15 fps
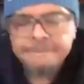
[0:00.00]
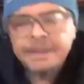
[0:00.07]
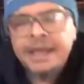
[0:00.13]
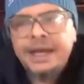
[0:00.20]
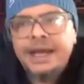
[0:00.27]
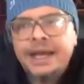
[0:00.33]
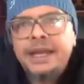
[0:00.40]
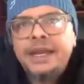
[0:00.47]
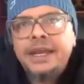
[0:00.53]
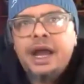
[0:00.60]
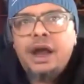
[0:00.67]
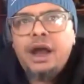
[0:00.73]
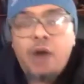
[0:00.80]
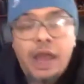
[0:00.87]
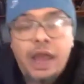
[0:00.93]
Now,
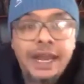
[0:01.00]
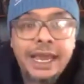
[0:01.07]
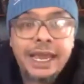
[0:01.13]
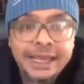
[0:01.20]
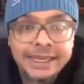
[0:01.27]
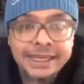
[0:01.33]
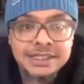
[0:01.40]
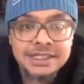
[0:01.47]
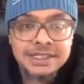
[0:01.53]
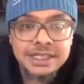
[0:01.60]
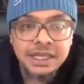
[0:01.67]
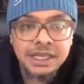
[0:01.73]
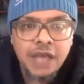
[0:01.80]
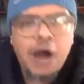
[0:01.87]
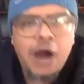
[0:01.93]
and I, I, can see
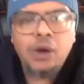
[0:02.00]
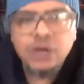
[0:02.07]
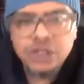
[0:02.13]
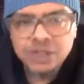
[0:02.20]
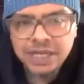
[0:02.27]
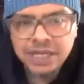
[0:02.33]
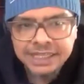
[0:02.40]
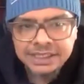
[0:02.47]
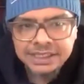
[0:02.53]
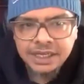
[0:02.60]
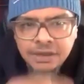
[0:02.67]
how old is your lightener? now?